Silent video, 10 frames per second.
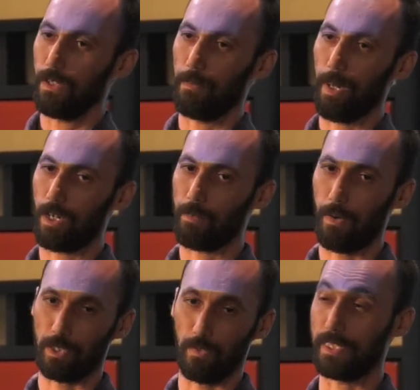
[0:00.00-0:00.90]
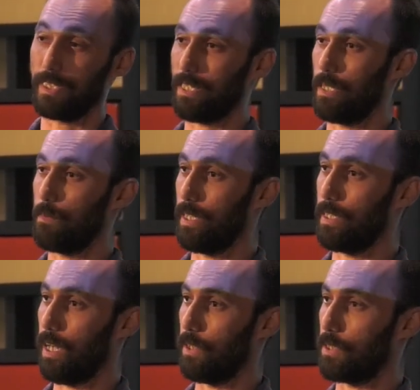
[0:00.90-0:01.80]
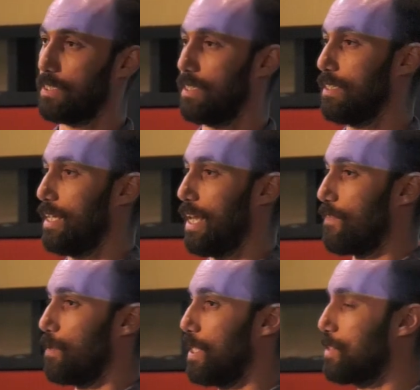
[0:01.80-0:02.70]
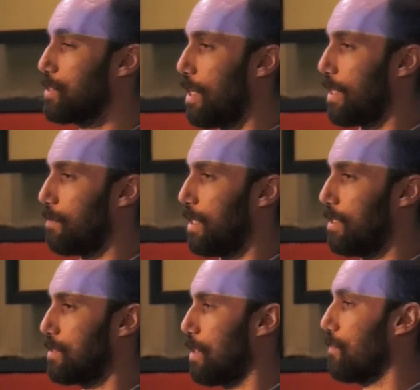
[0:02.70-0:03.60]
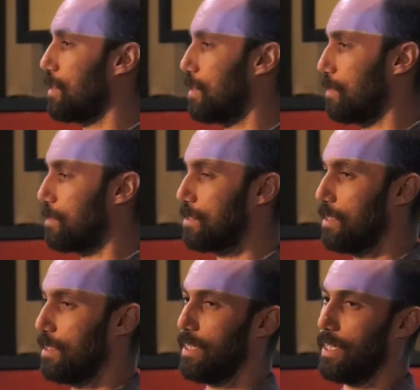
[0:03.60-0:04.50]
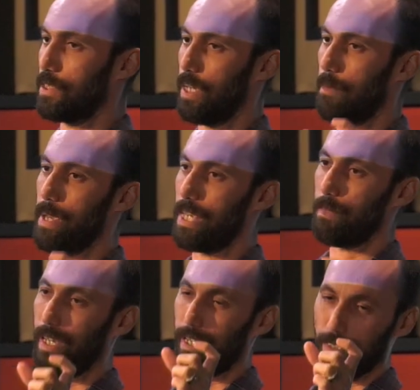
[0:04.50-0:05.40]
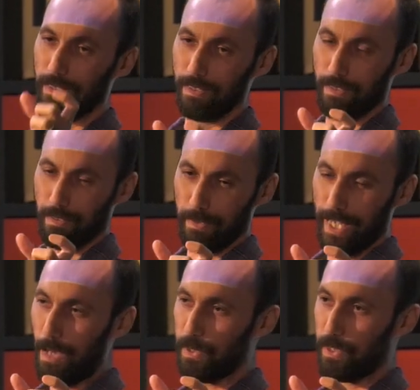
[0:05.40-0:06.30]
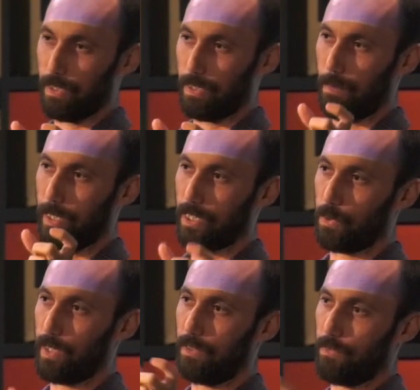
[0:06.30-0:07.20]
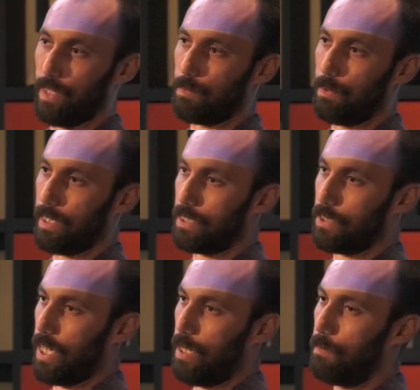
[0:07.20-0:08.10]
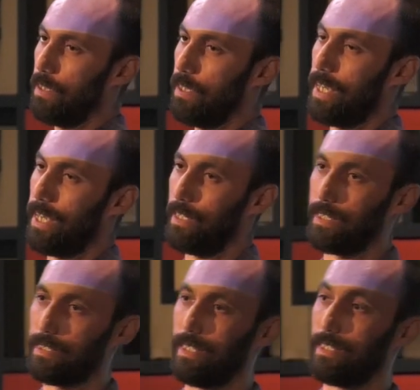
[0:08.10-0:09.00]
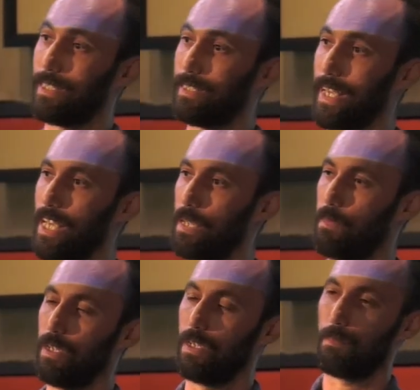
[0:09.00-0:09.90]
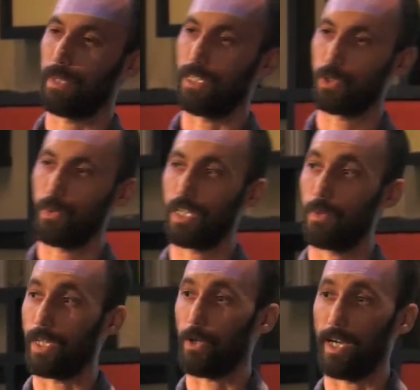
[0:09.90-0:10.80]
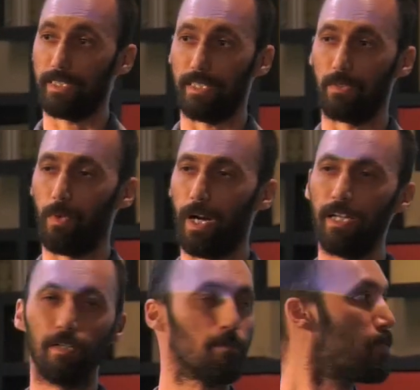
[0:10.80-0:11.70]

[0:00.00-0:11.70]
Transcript: The Powerball was over $600 million. Everybody was talking about it. It was all over the news. And so I made my caption on my tweet, Facebook, Instagram, and LinkedIn the same but on Twitter it went crazy. Why?